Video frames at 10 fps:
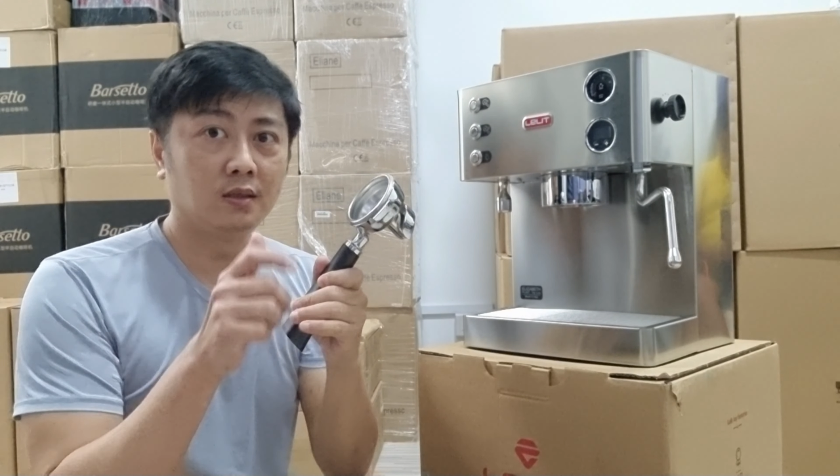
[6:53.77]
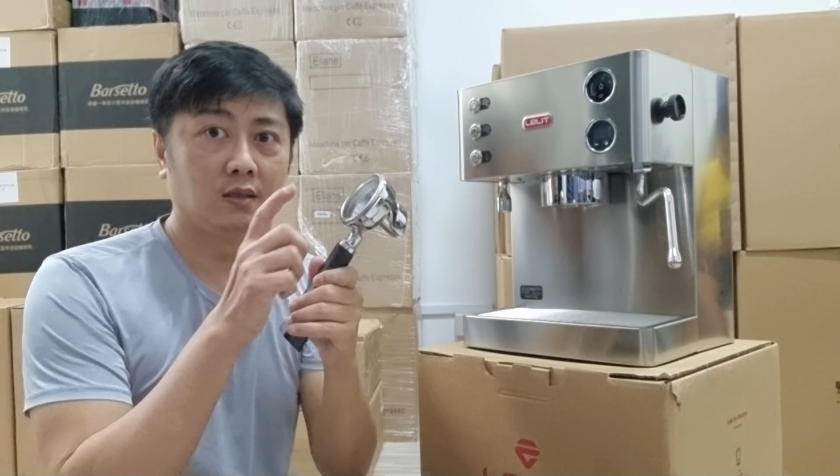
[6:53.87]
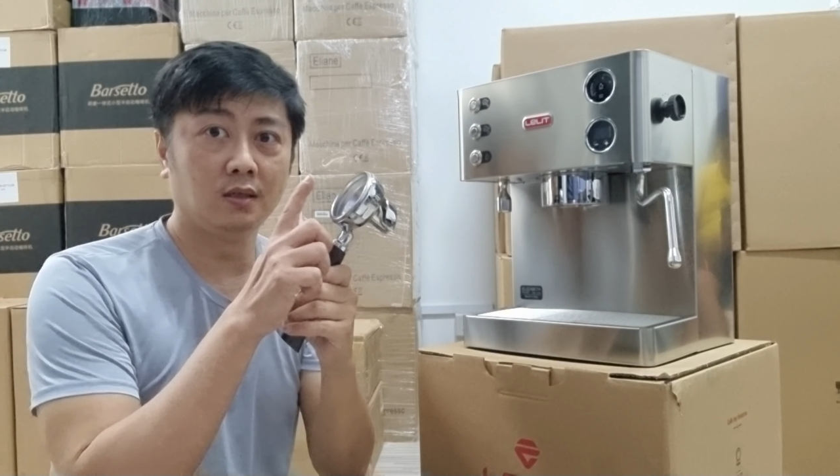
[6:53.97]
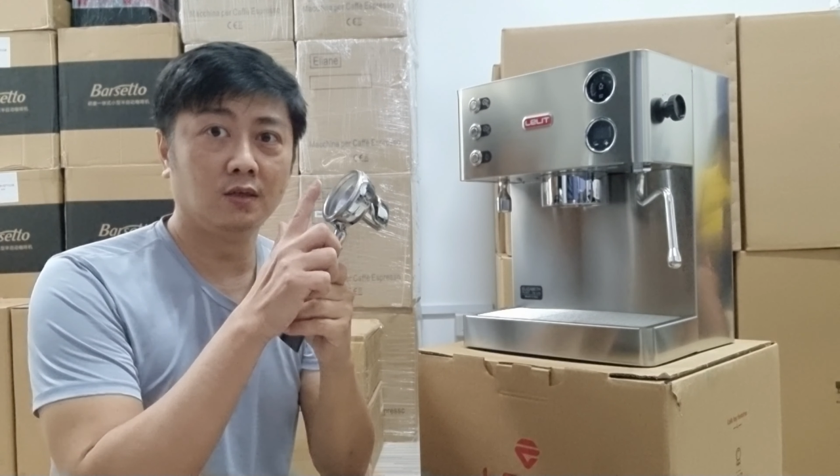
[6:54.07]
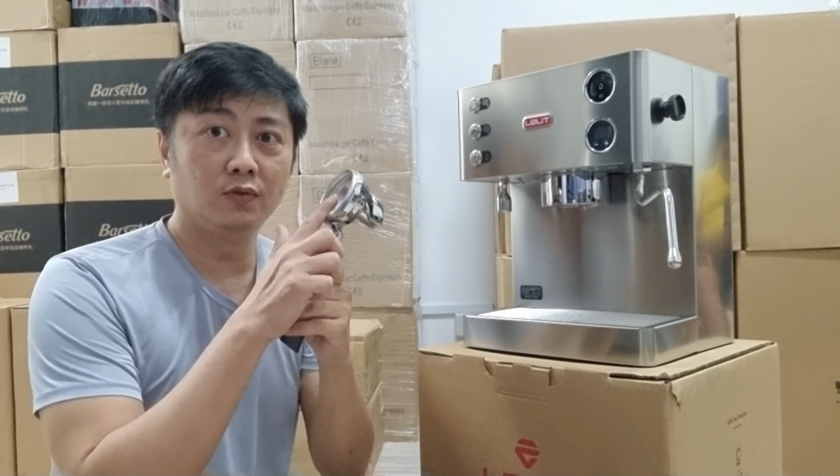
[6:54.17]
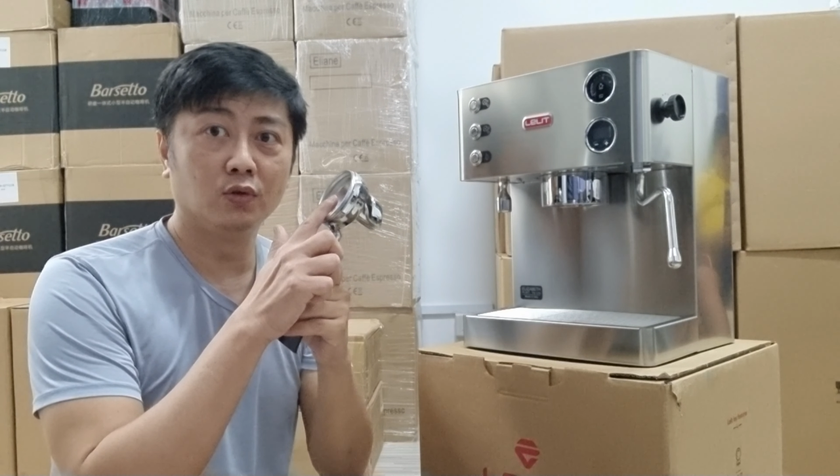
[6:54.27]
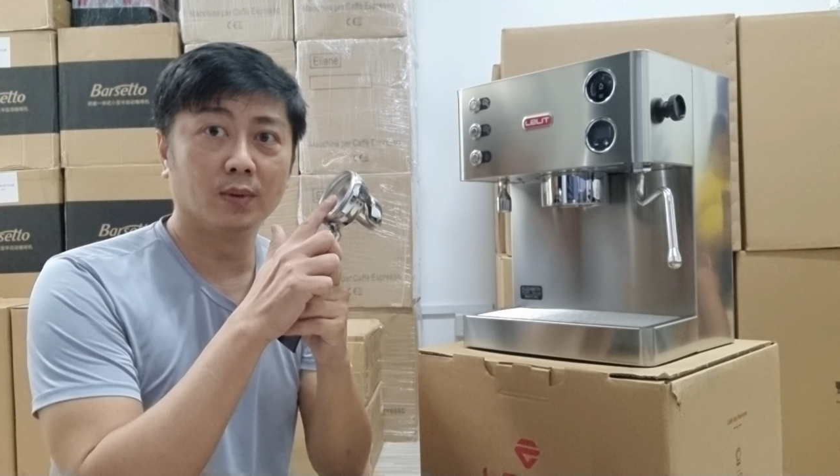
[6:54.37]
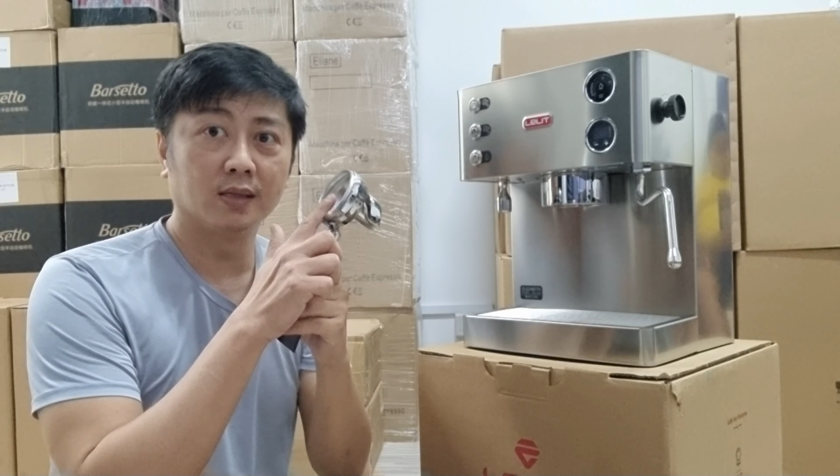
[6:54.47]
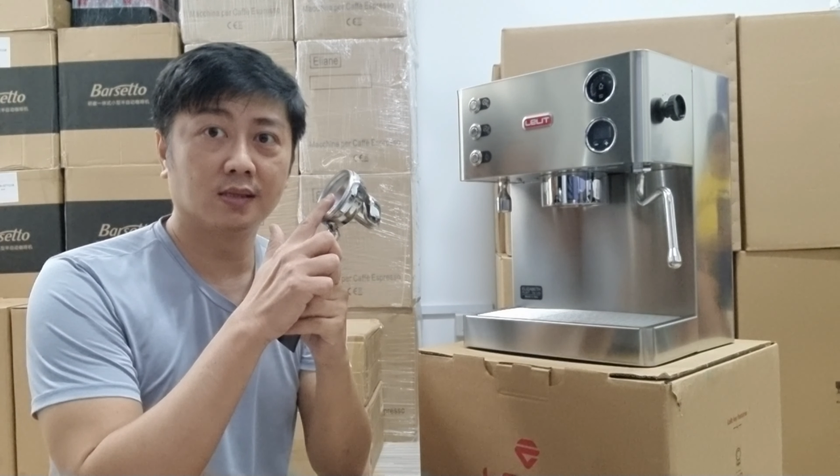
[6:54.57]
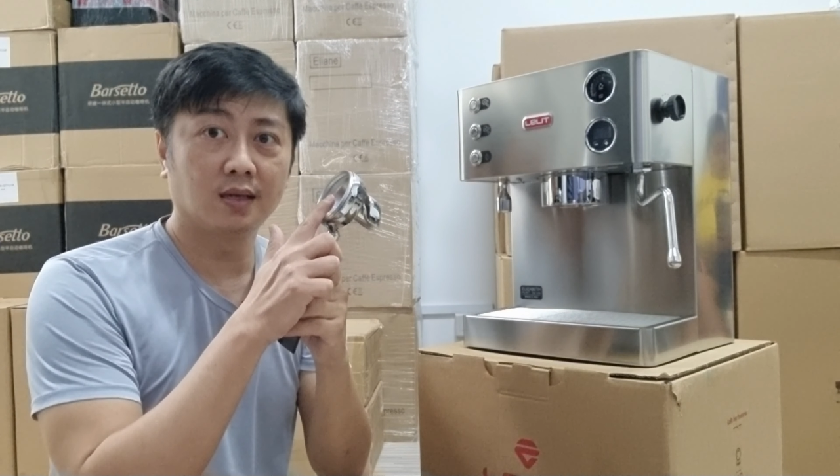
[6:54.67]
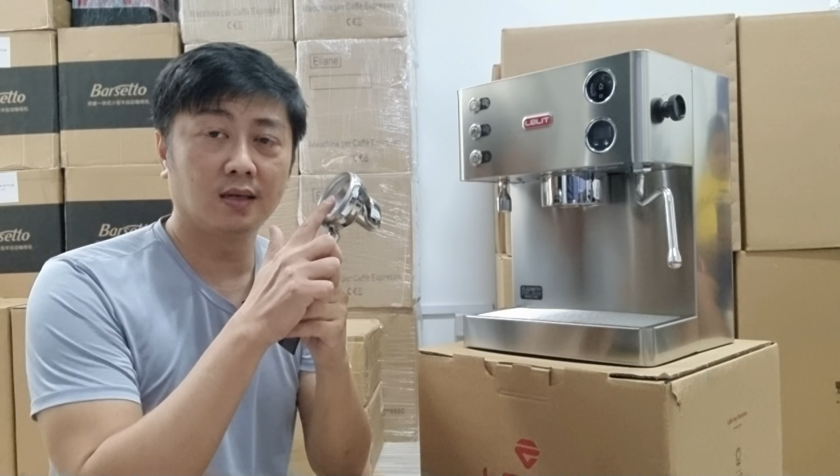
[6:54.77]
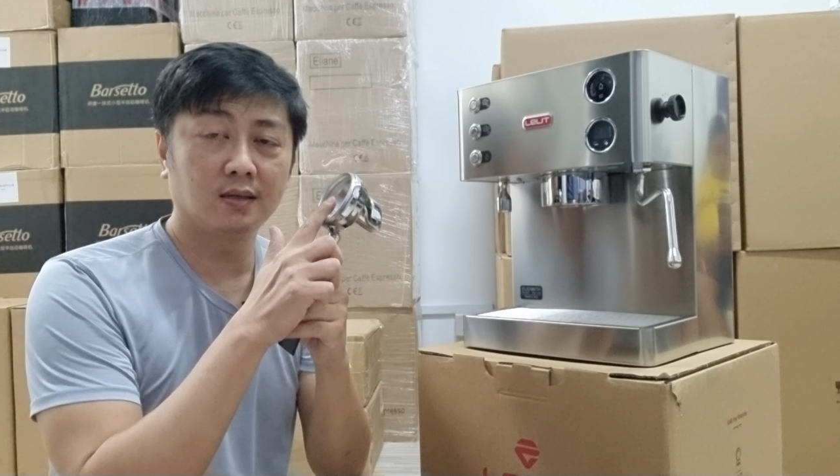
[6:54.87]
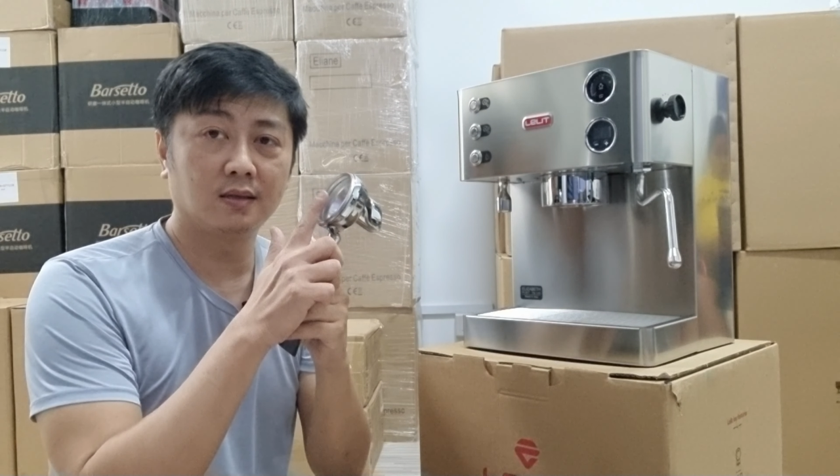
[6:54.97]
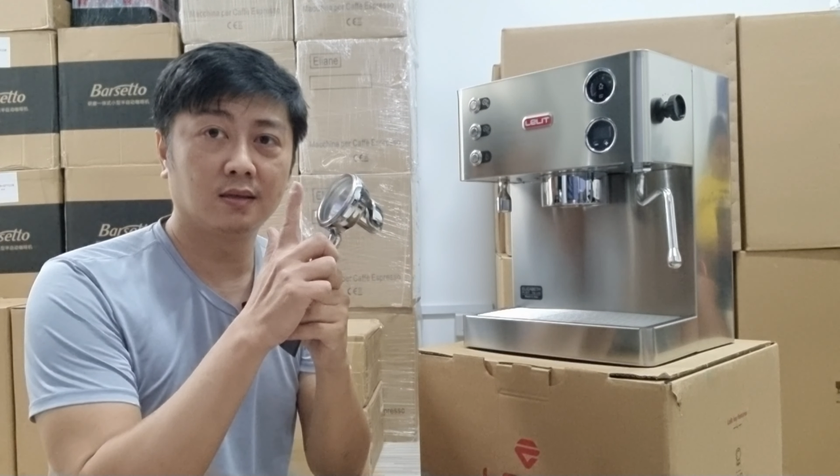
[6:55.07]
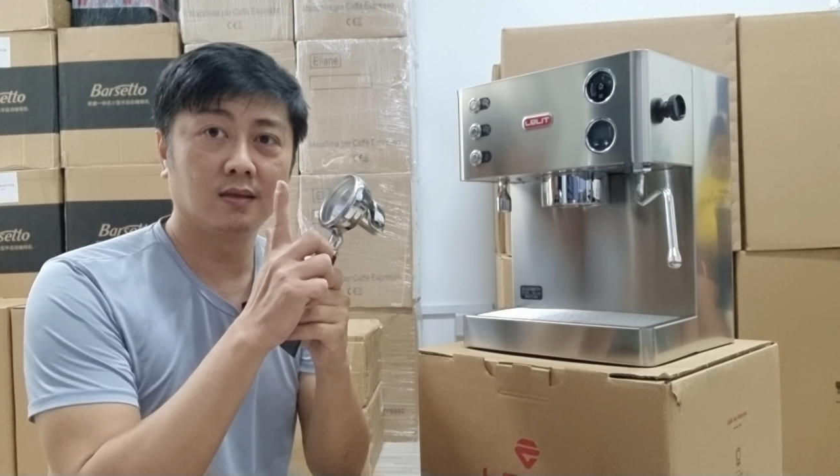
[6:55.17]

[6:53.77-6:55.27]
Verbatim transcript: the filter basket